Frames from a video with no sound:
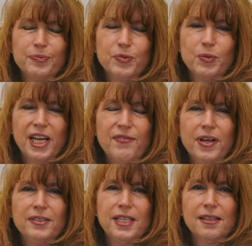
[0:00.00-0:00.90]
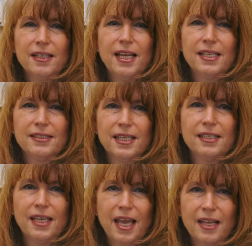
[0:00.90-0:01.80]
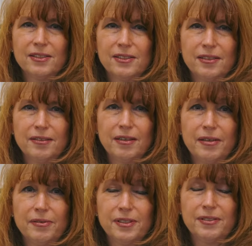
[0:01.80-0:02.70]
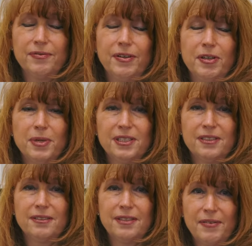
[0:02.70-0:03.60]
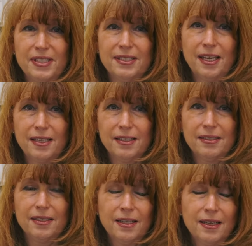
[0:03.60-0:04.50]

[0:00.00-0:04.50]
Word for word: When I found out that I had skin cancer, I was very much devastated.